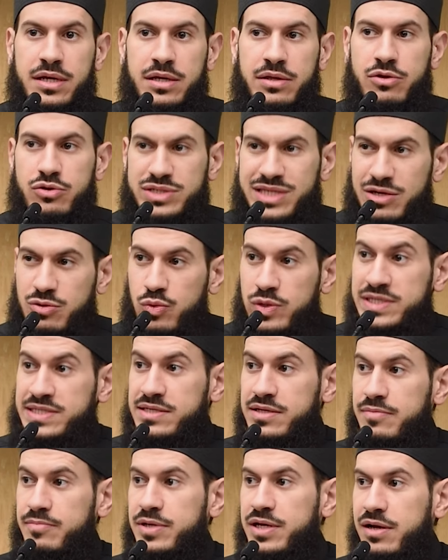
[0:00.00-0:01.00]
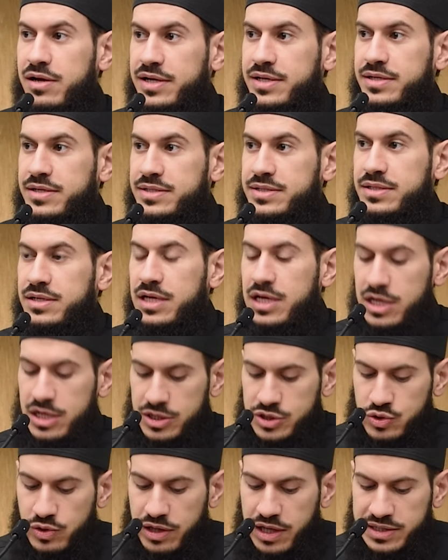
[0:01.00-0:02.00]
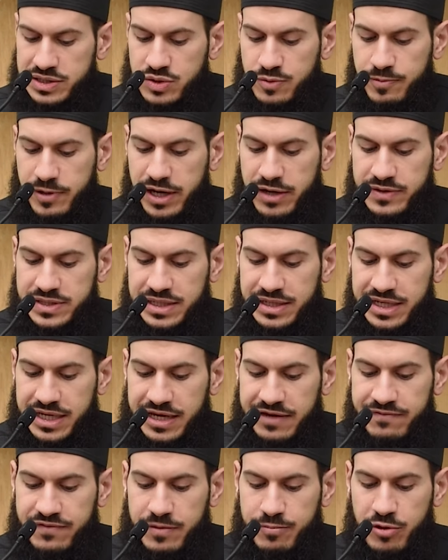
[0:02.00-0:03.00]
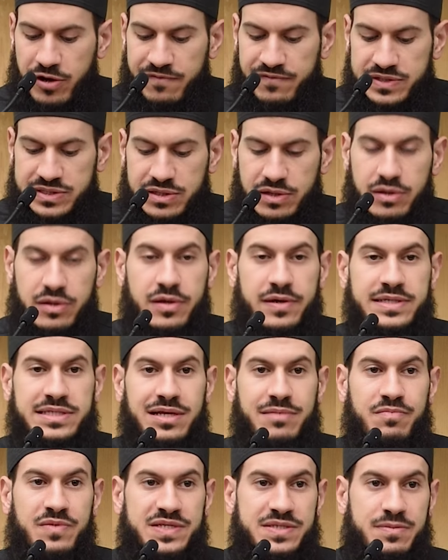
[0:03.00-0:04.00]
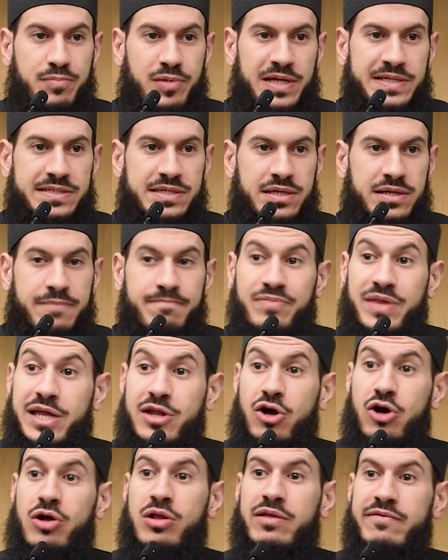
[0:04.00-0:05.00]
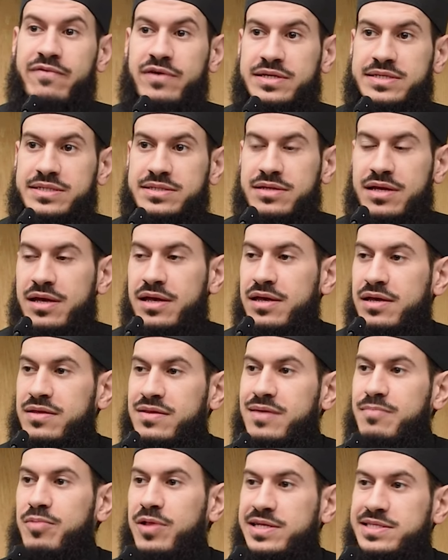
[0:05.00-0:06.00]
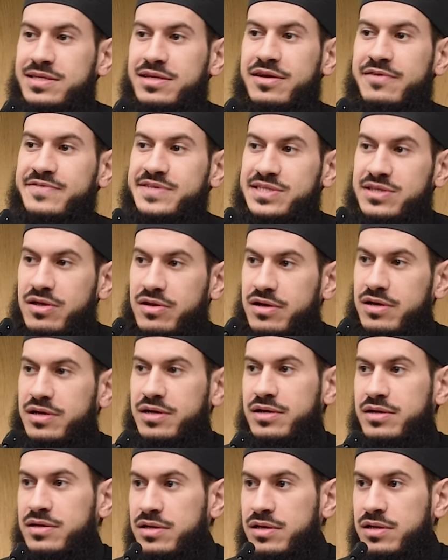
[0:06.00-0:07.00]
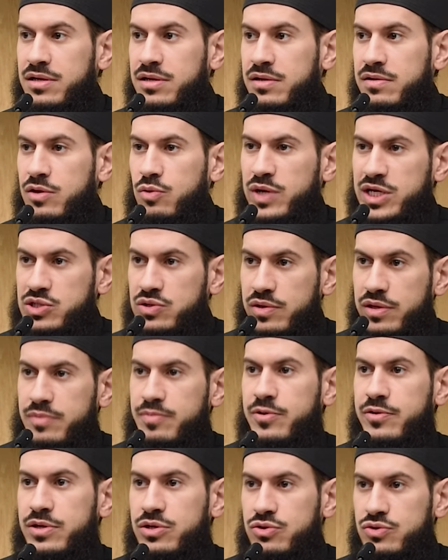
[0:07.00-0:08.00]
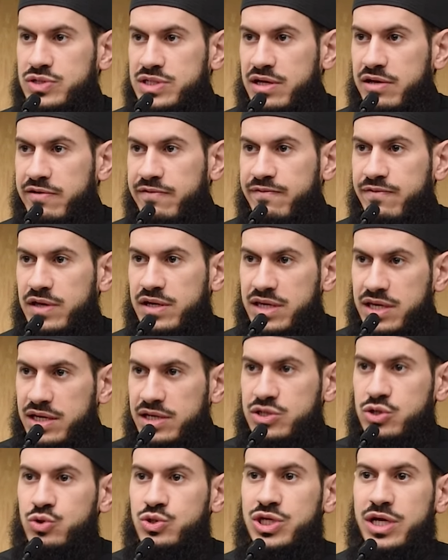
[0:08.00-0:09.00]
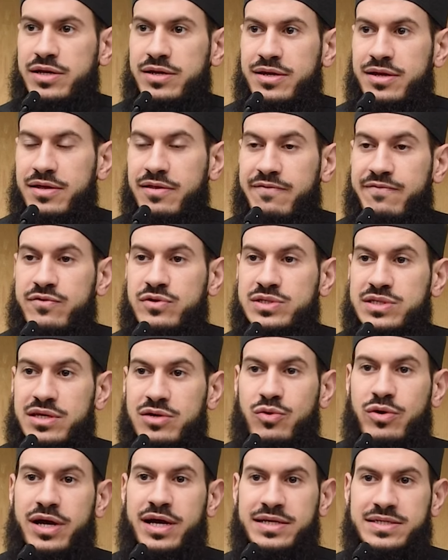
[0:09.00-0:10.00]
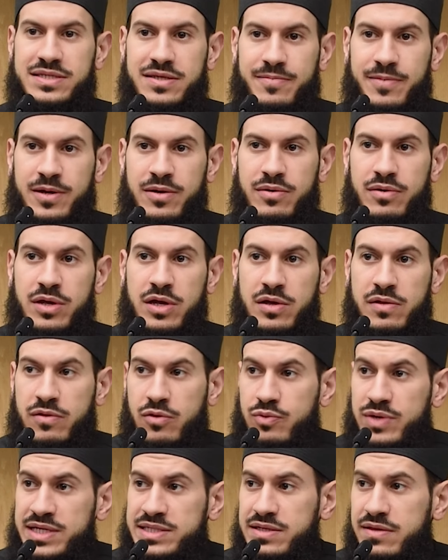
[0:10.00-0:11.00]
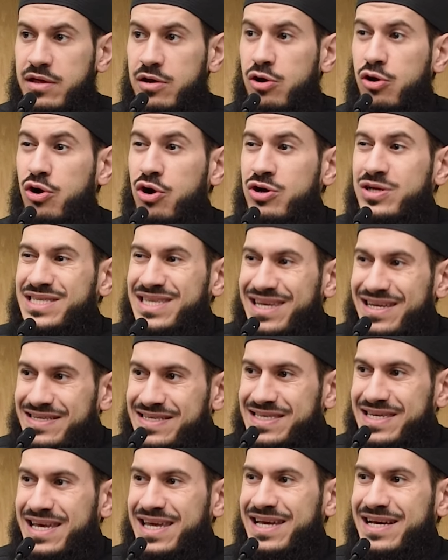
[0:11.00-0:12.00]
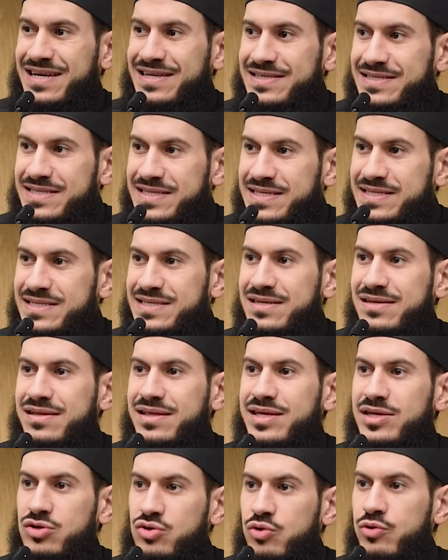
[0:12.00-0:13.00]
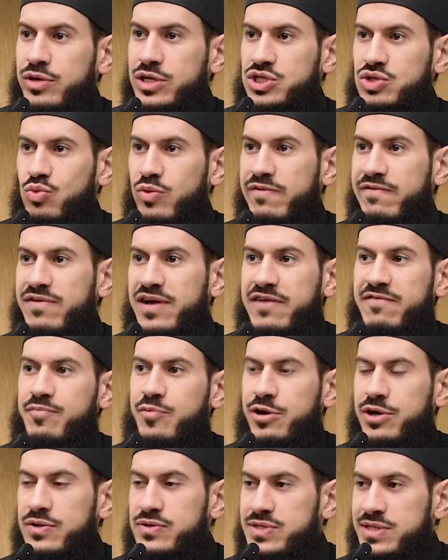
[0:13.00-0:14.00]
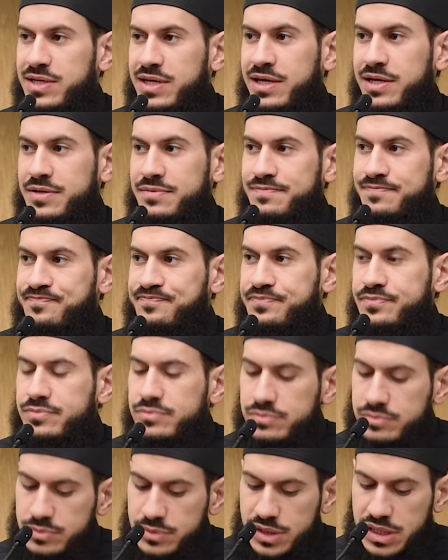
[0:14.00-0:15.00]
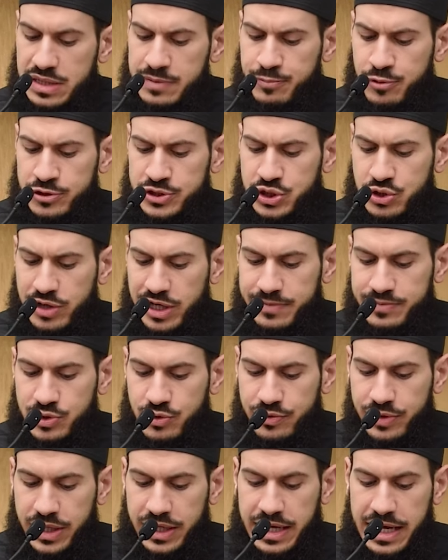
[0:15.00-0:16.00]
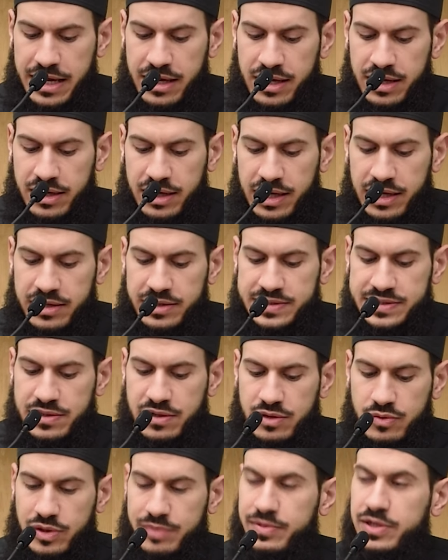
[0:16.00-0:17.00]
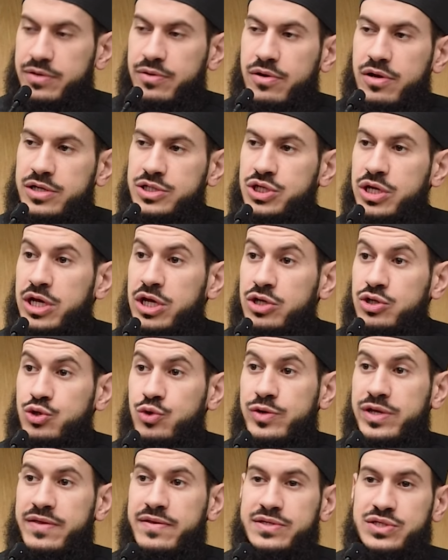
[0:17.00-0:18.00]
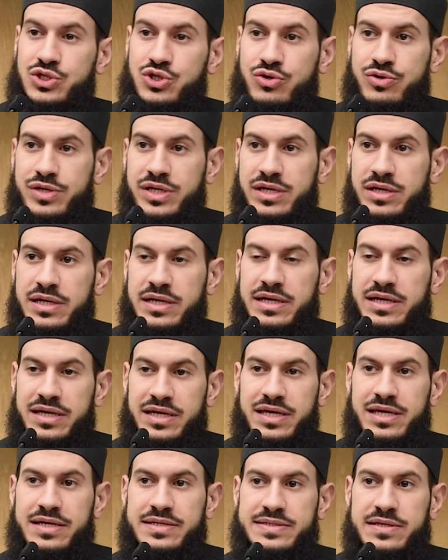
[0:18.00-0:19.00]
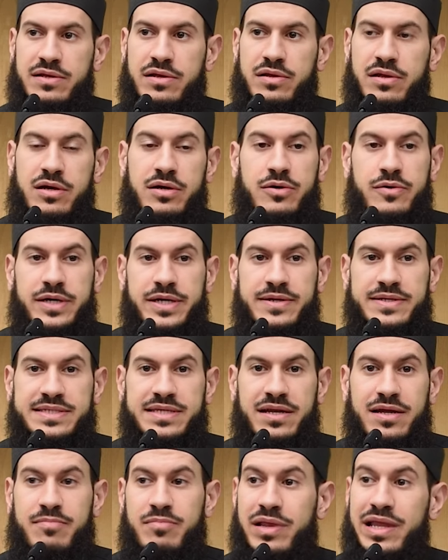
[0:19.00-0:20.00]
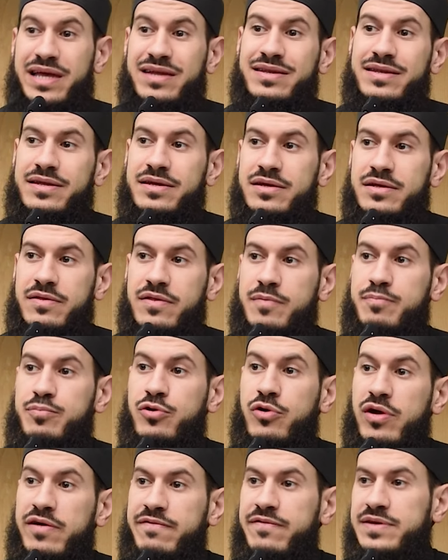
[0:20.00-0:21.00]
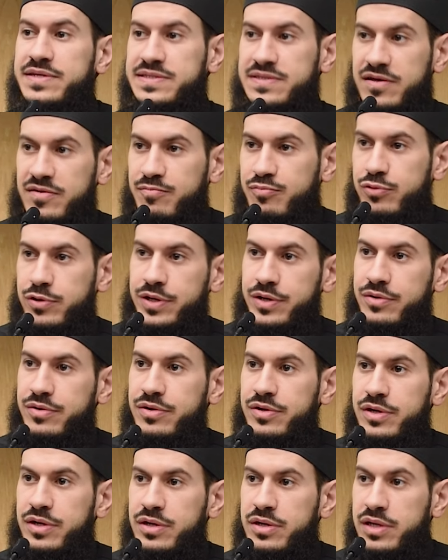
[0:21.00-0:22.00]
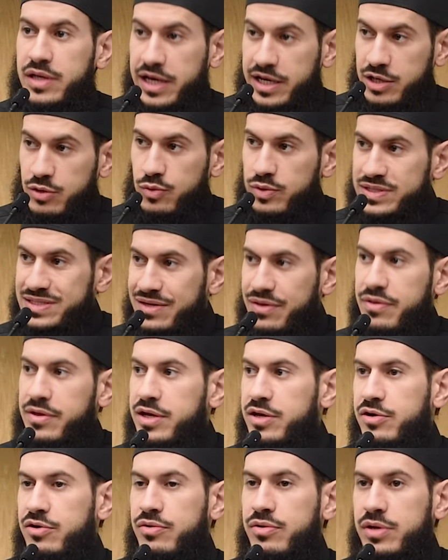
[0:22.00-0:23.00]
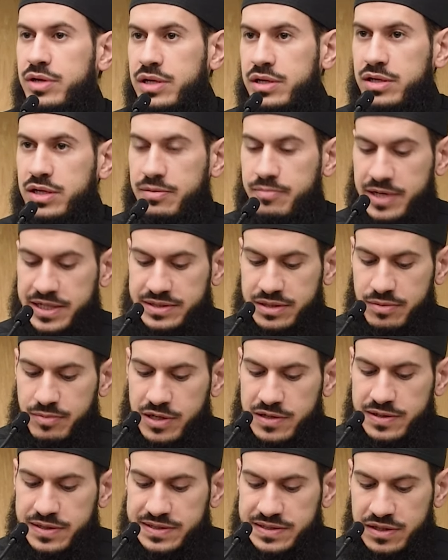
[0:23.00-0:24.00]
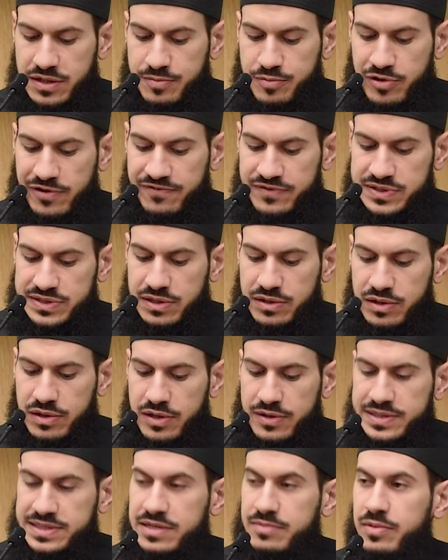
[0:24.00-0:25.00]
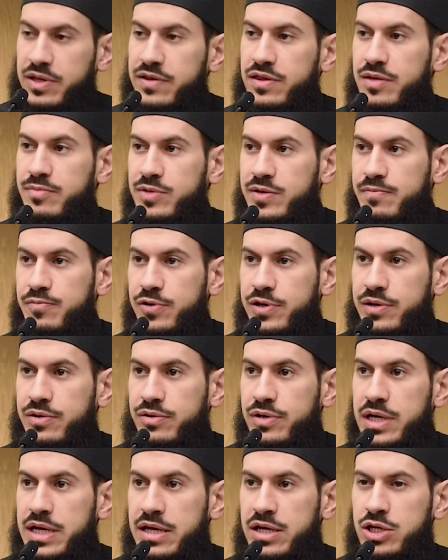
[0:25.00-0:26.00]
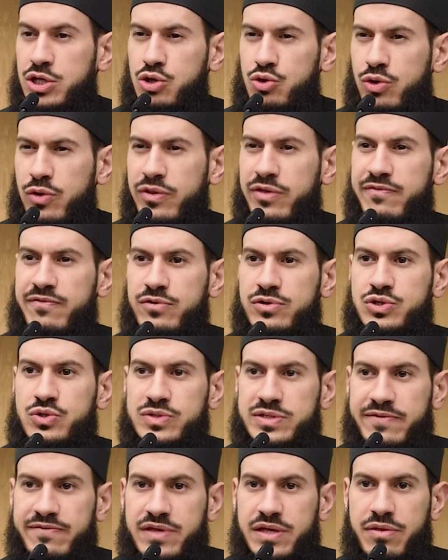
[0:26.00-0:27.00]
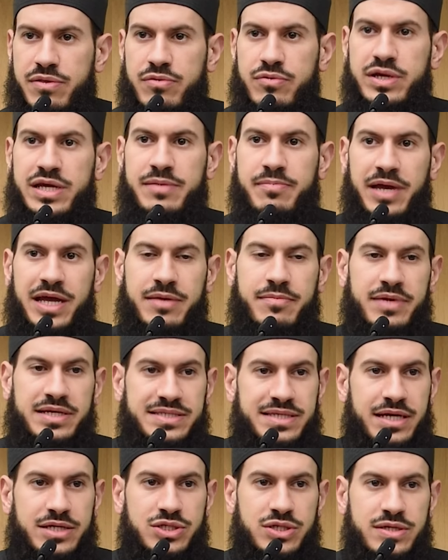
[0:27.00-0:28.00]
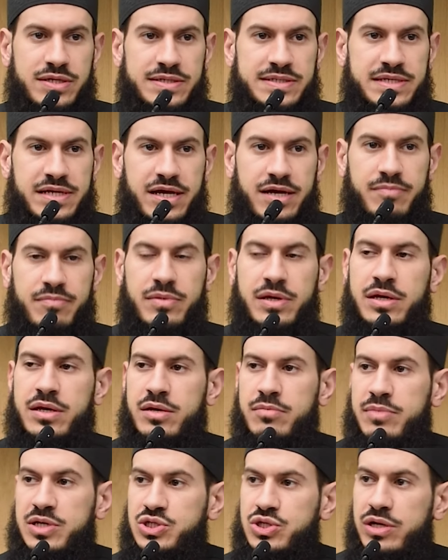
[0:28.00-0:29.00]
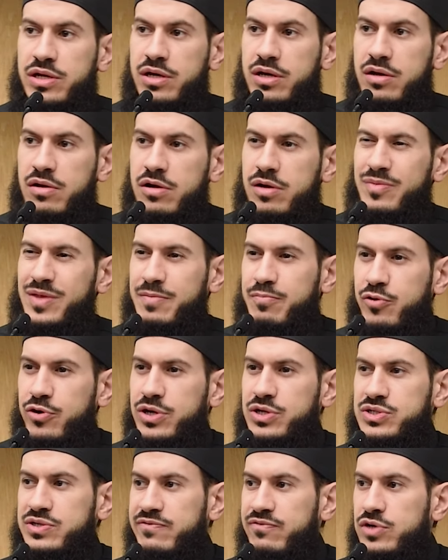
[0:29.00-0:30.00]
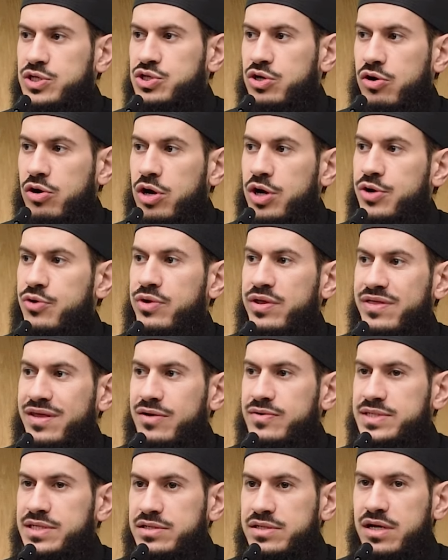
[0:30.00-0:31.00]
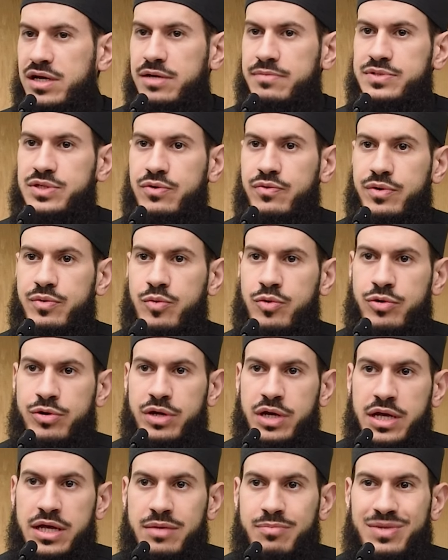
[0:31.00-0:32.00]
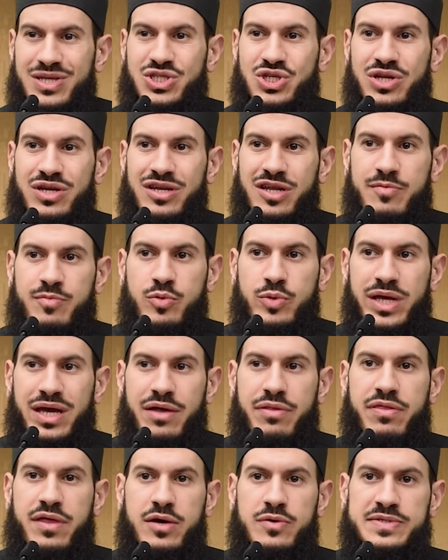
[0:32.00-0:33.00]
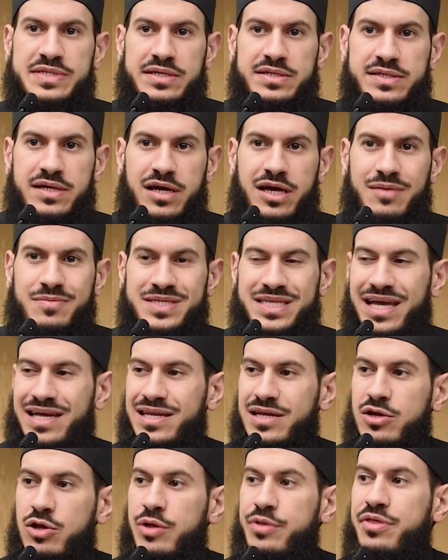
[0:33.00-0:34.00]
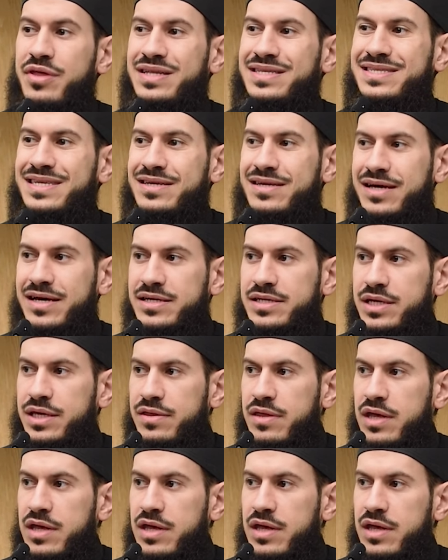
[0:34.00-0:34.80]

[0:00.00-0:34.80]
There's a wisdom behind it. So Allah subhanahu wa ta'ala gave the Prophet sallallahu alaihi wasallam this blessing, and all of us, the blessing of salah, the way to liberate yourself, the key to Jannah, the first thing we're asked about, the reason that our hearts can stay consistently nourished with 5 prayers a day, prescribed during Al-Isra' wal-Mi'raj. During this journey, he sallallahu alaihi wasallam led the prophets in prayer. And it was there in Bayt al-Maqdis that the Prophet sallallahu alaihi wasallam led them in prayer. You know the virtues of the 3 main masajid in Islam: Masjid al-Haram, the prayers of which are 100,000 times the reward; Masjid al-Nabawi, 1,000 times; and in authentic hadith,